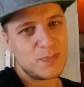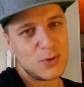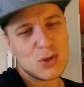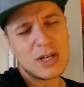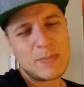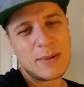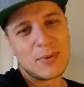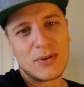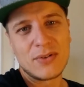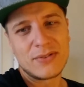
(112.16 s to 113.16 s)
Usually
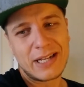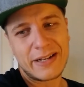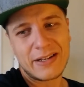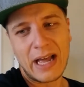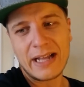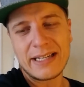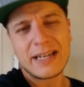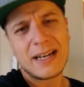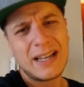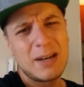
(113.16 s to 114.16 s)
people, like, I did
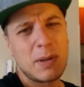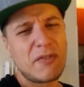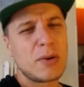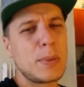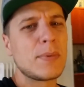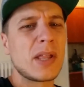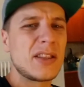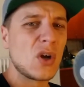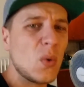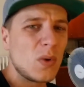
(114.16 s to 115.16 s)
it a little bit for the people that
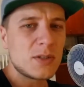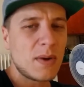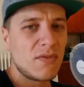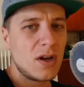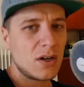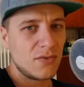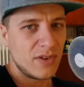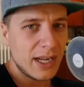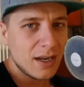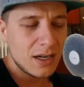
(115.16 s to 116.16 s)
don't watch my vlog
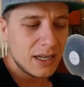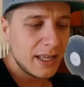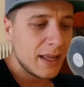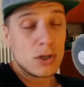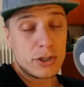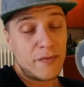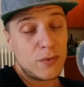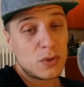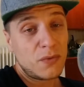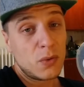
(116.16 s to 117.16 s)
regularly. Also, of
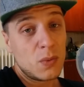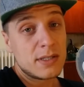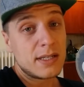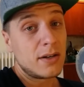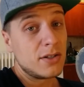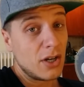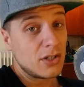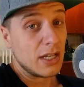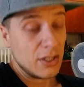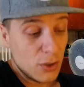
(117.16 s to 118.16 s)
course, for the ones that are
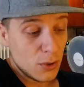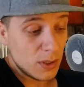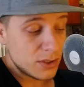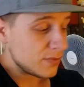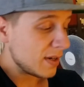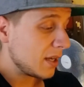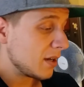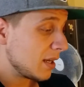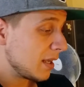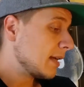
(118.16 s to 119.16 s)
Dutch and do watch it
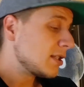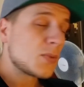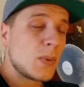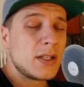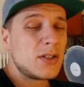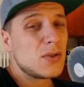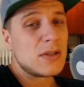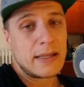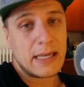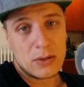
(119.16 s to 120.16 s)
regularly. I just wanted to do
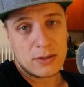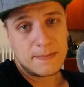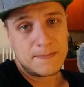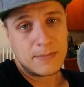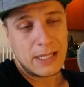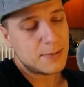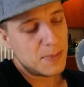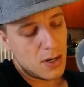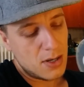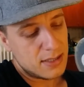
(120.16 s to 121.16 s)
something else. Let's
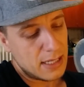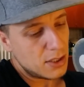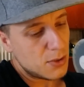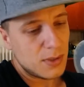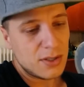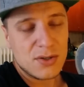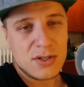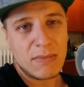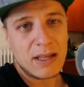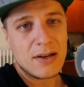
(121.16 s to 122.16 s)
be honest, I just wanted to do
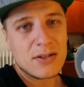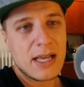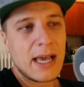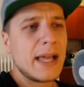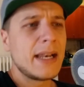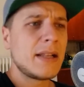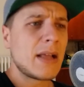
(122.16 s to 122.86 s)
something else. And it